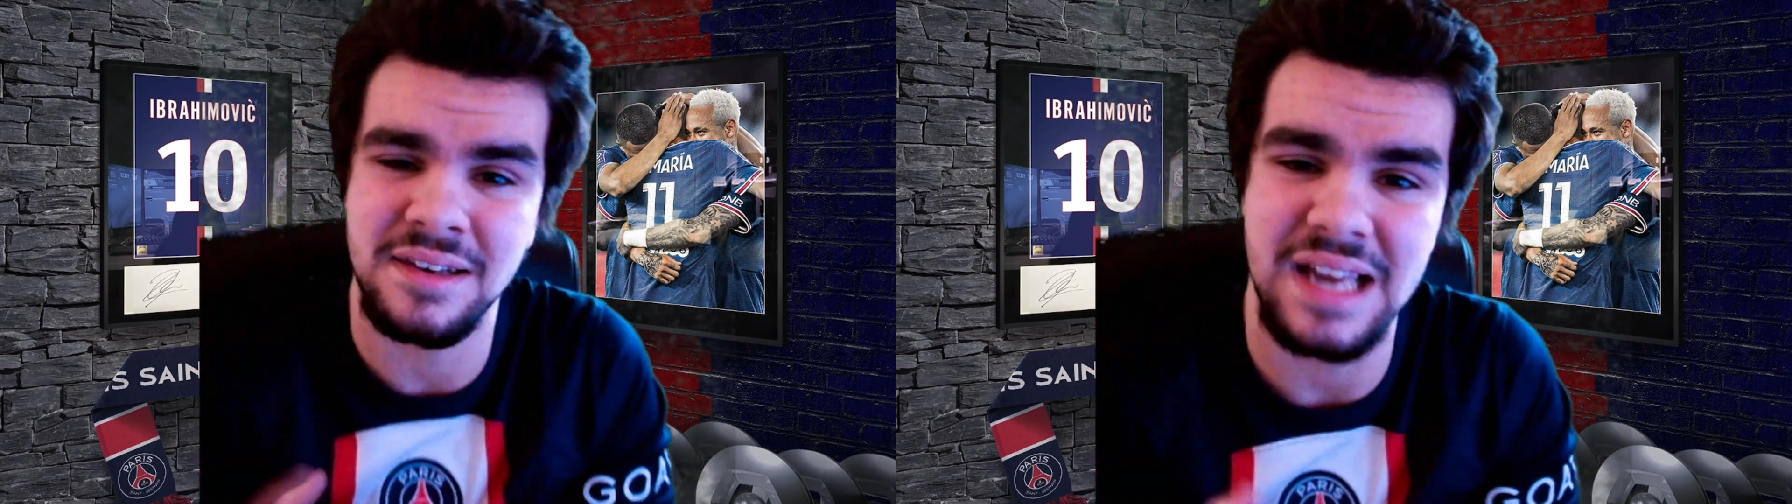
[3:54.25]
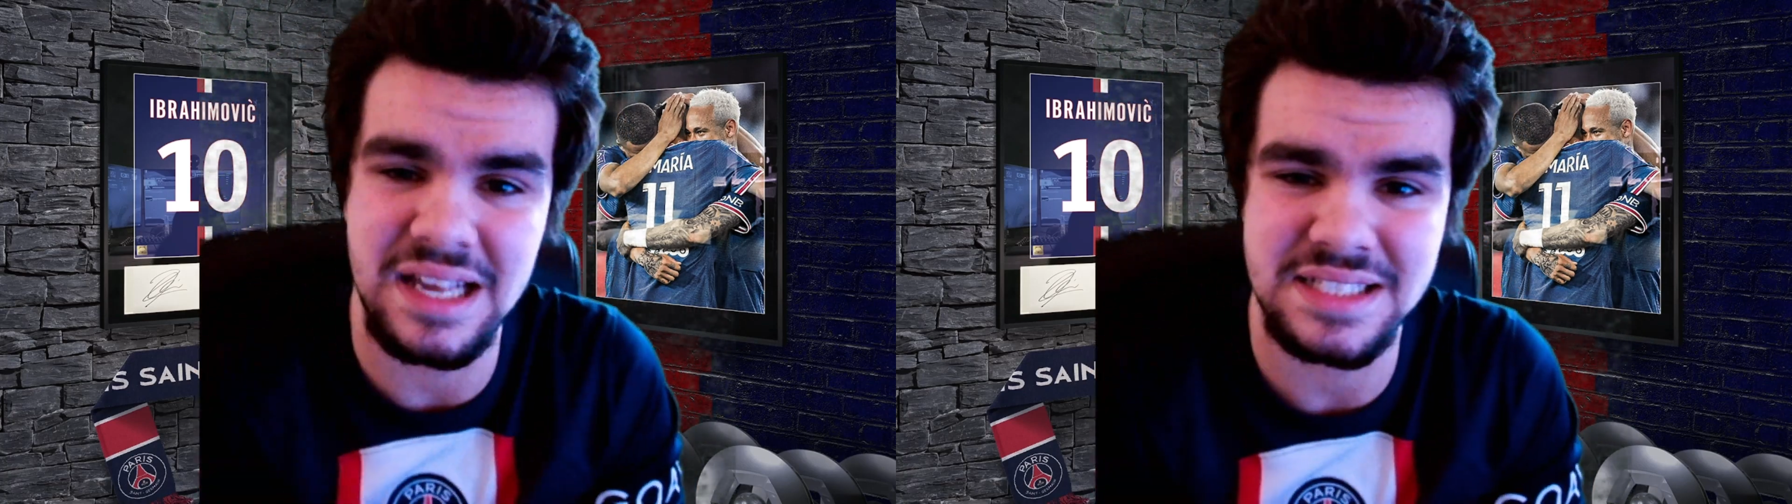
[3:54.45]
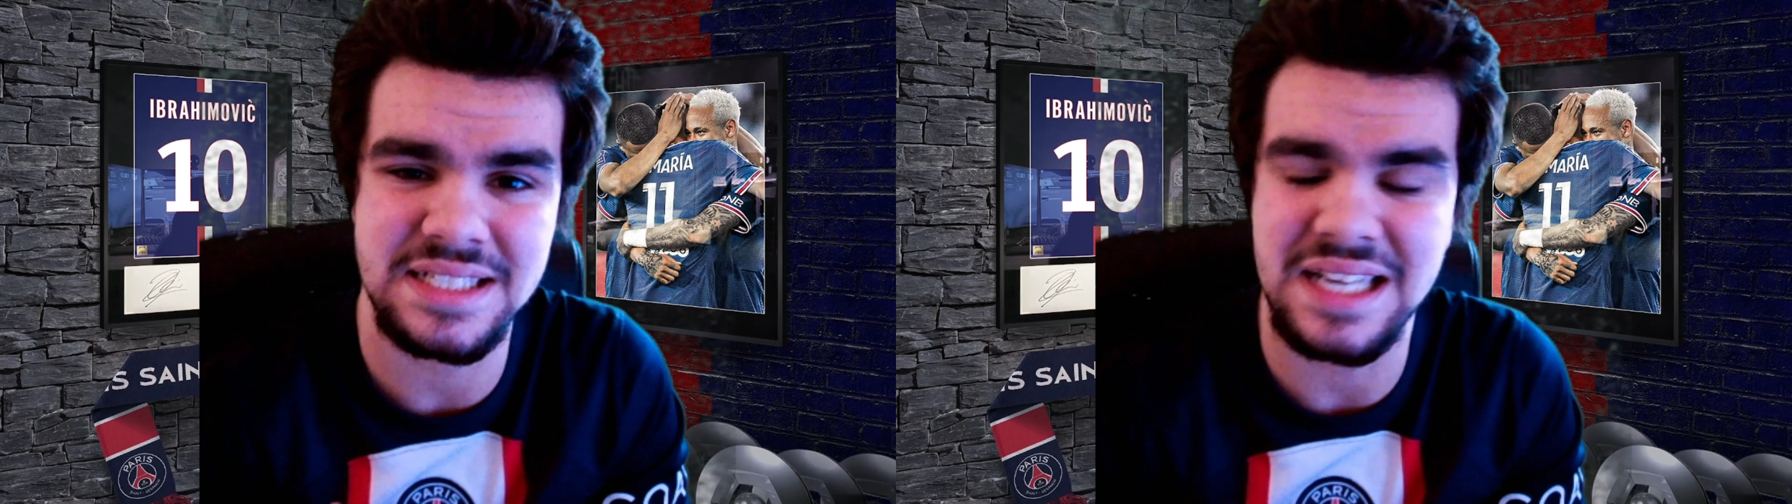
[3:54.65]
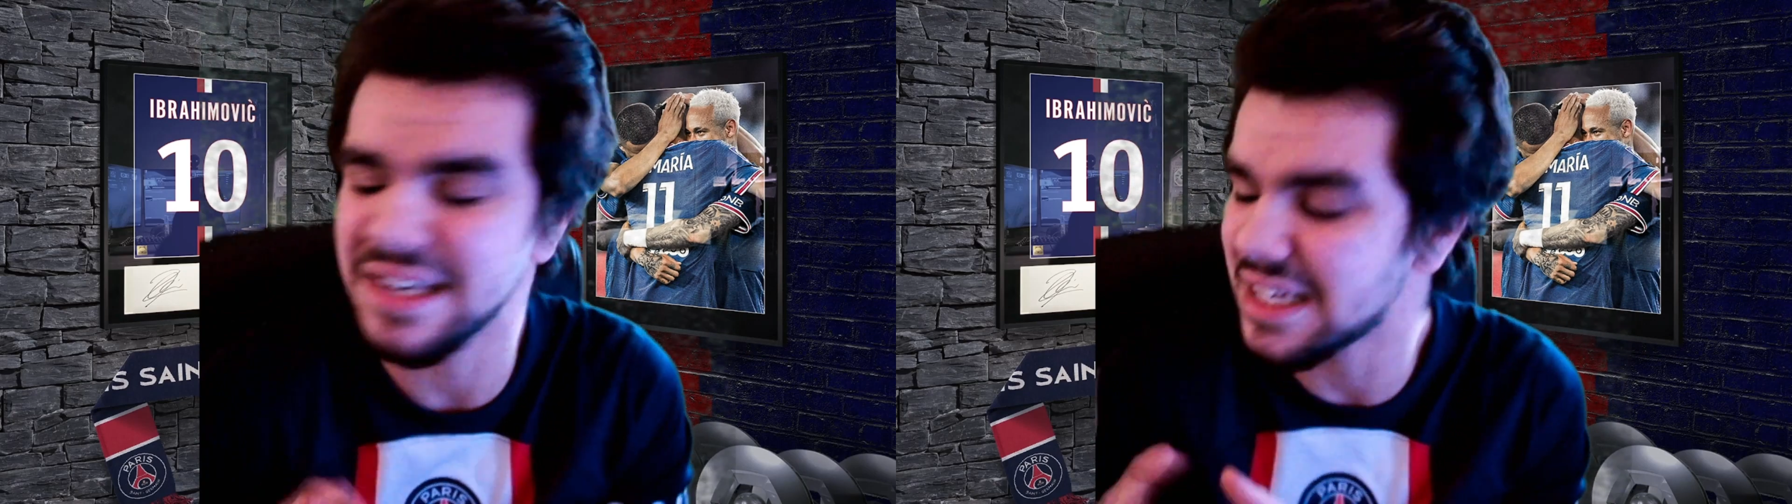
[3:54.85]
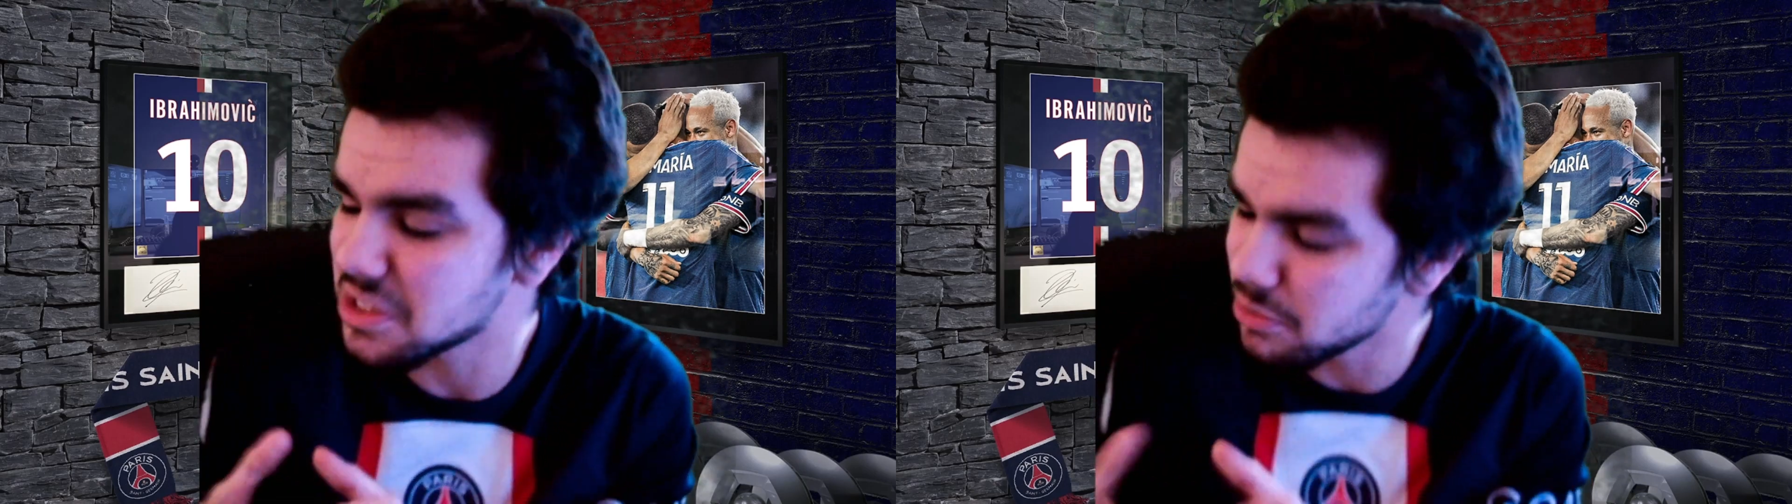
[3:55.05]
Nasser and
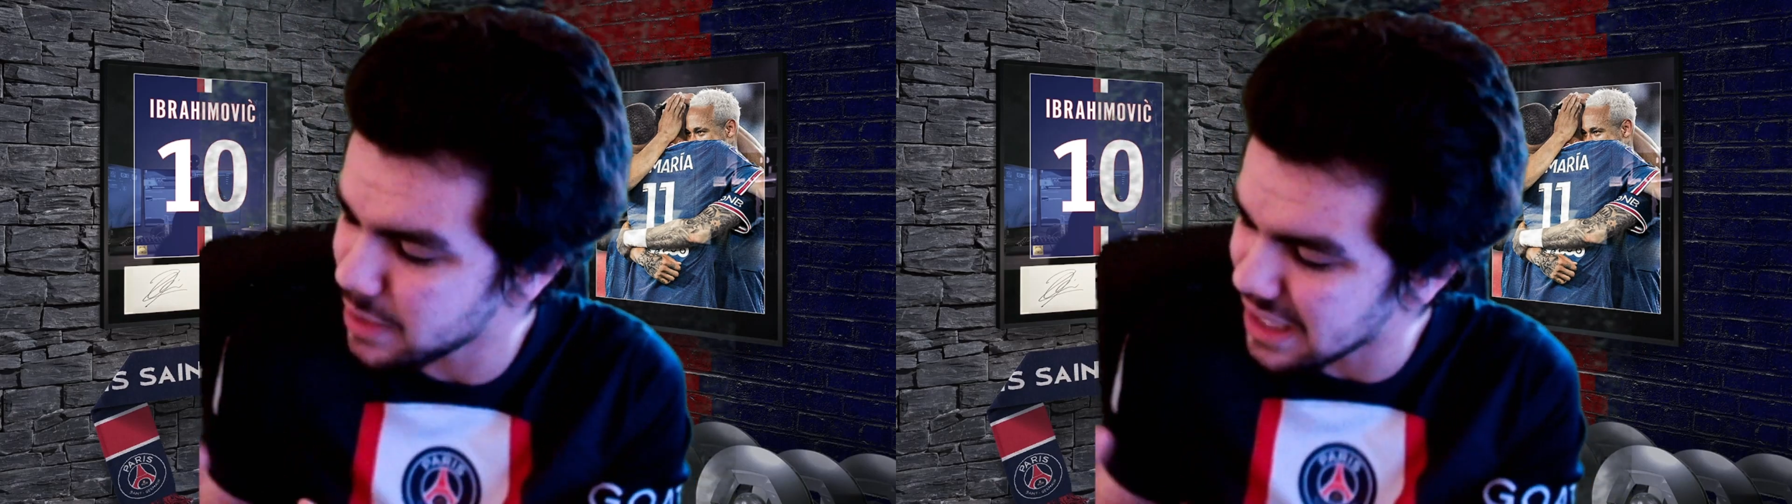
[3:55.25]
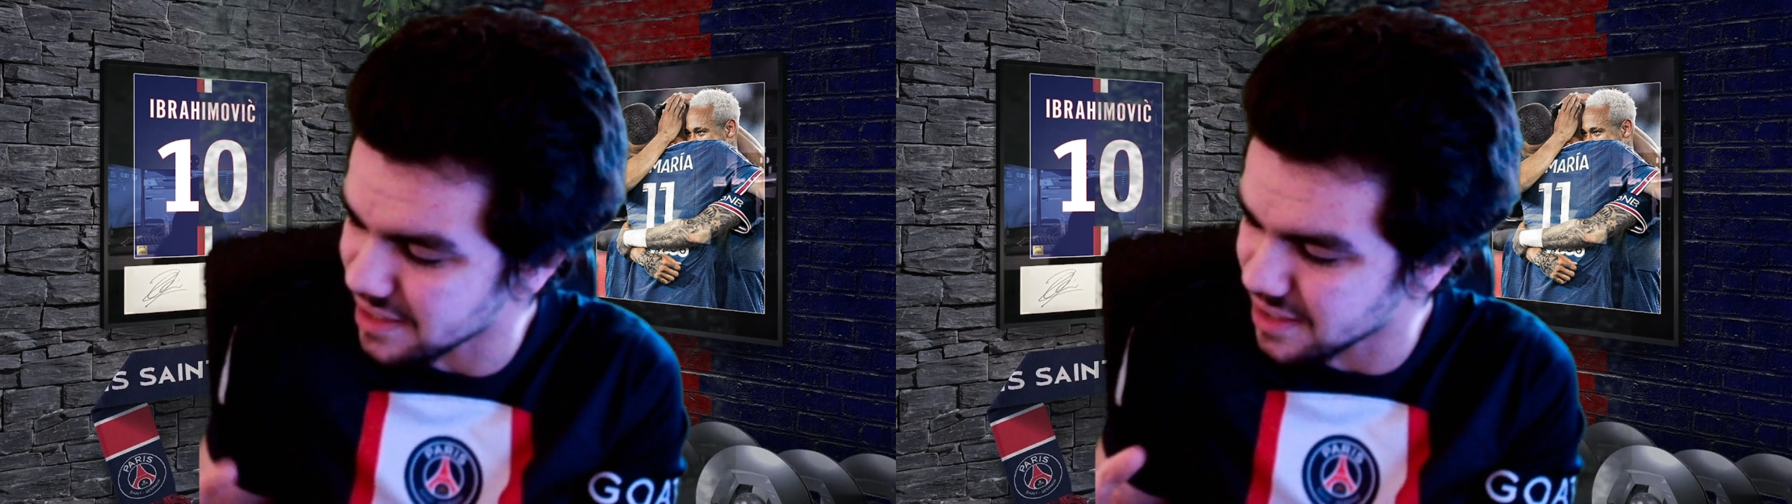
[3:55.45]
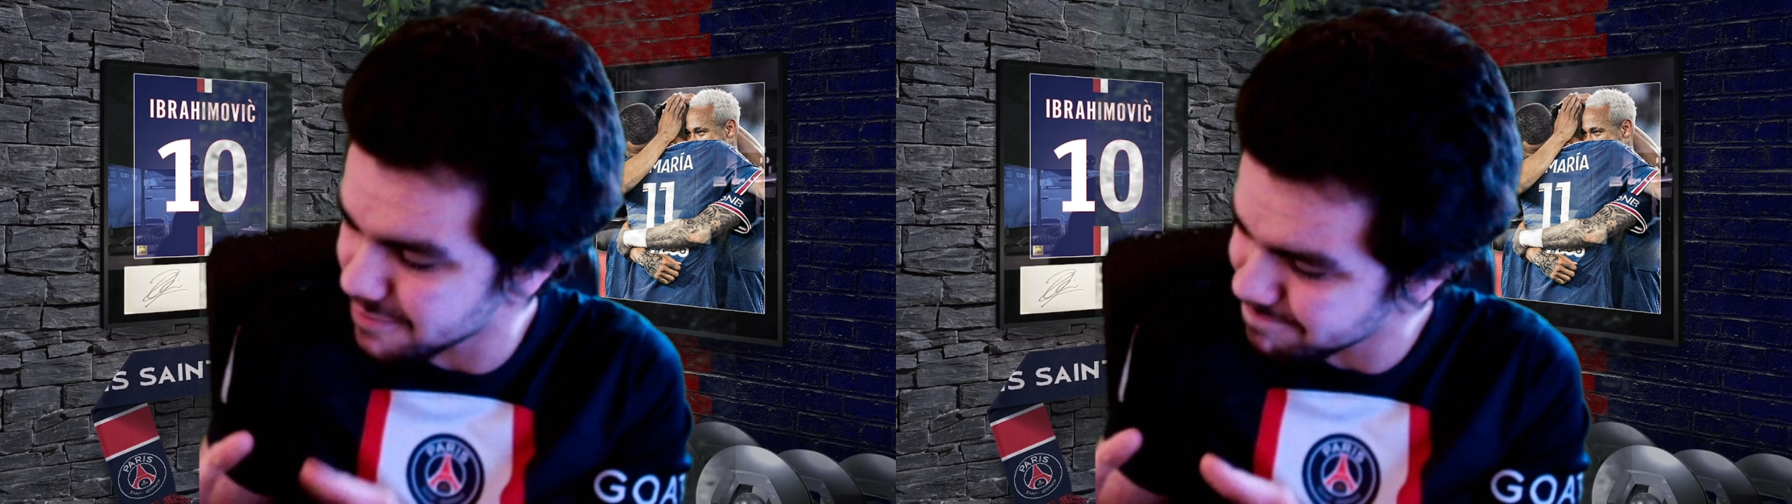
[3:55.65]
Nasser will be like,